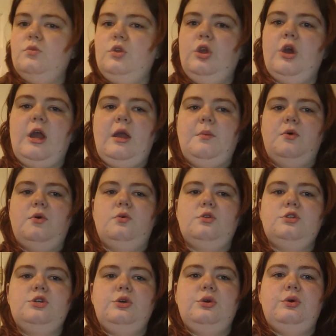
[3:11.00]
you're able
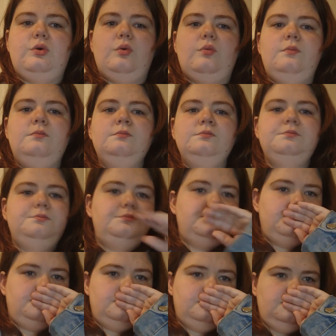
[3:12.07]
to
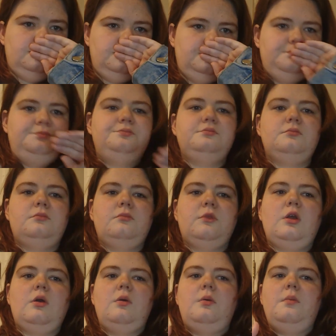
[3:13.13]

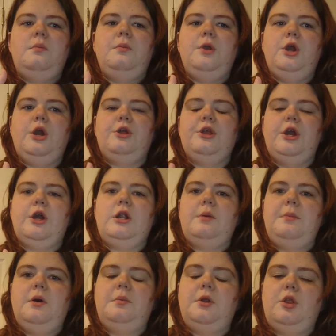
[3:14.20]
they're going to
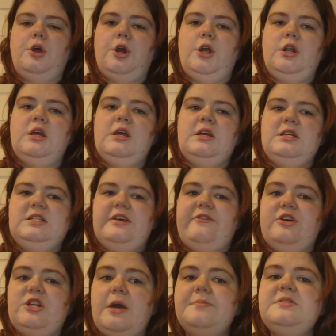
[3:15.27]
be able to learn
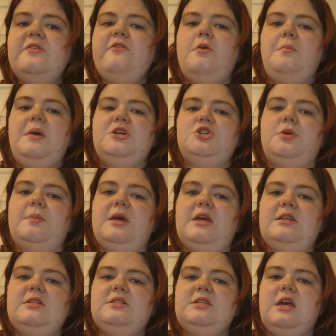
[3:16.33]
different types of
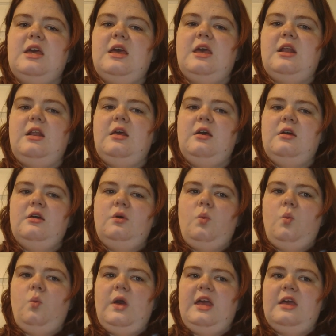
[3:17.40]
measurements and
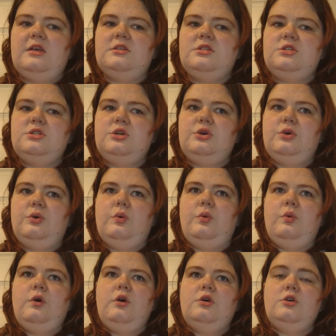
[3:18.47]
ways to
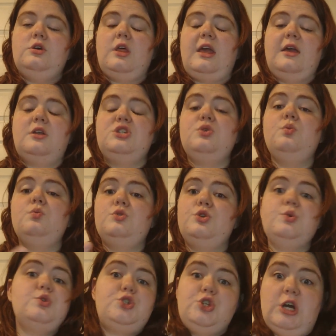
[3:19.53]

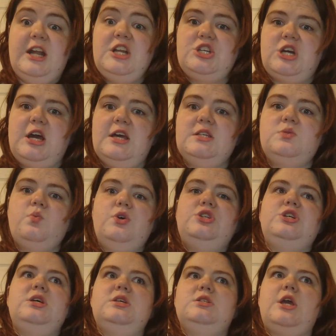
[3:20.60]
strategize,
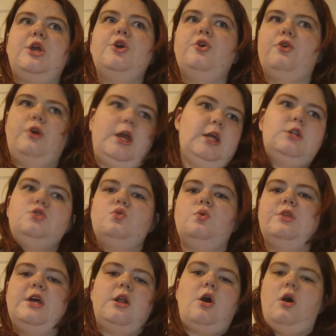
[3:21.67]
which is a great
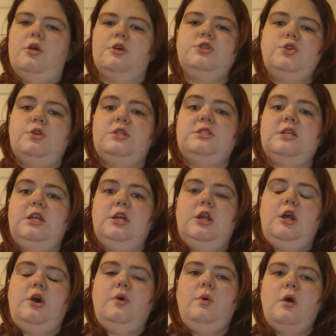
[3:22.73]
tool that all the students
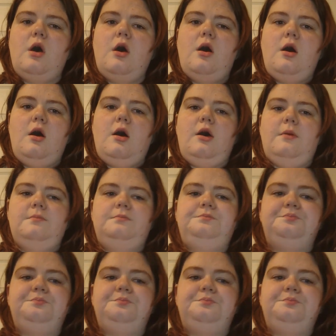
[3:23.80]
need to know.